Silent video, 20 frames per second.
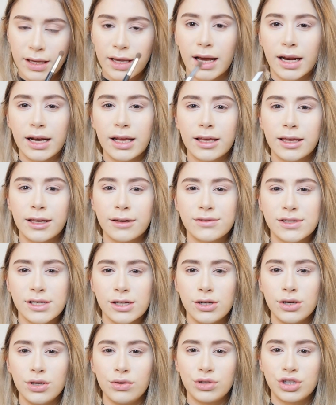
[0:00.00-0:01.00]
Kind of gives
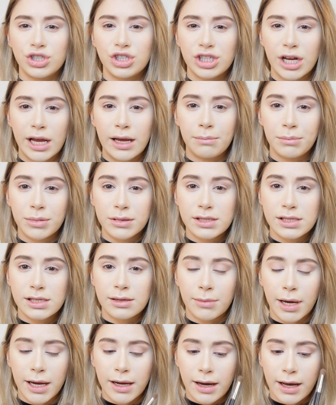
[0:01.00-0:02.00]
a new shape
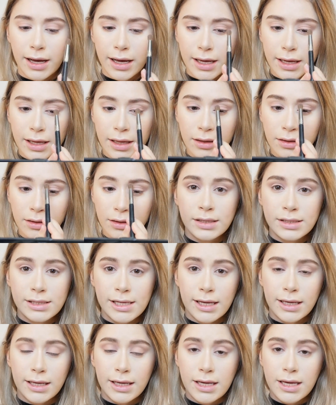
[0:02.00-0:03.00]
to my eye.
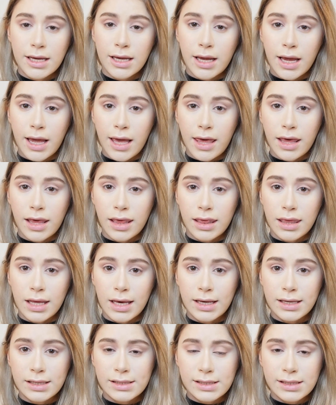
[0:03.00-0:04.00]
taking
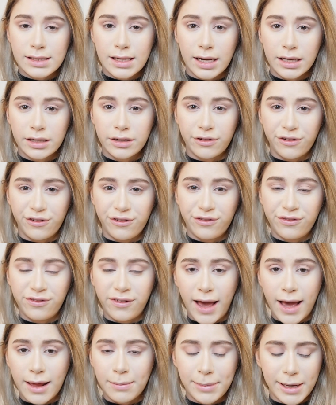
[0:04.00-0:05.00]
this kind of
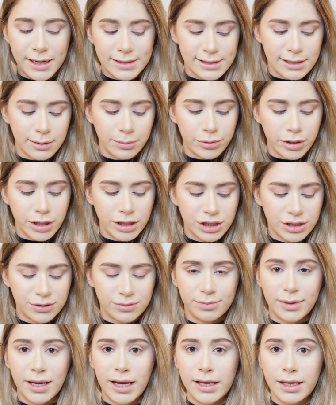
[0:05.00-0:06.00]
fat pencil
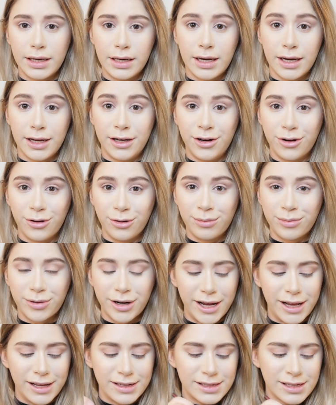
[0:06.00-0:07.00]
brush by an unknown
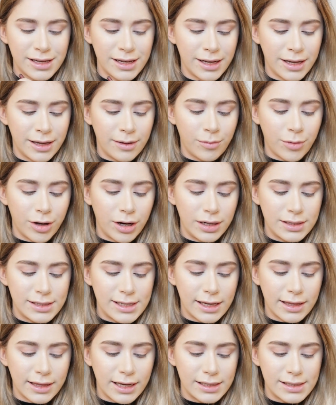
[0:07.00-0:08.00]
brand, I'm going to
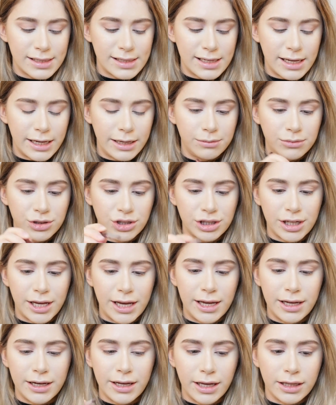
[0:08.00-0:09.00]
take that same
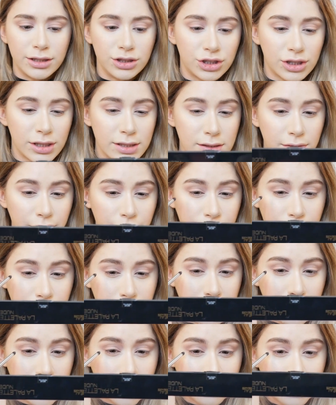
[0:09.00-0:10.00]
shade and just
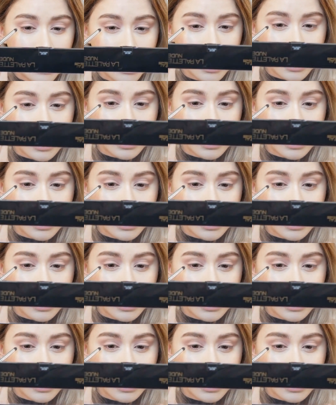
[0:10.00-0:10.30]
very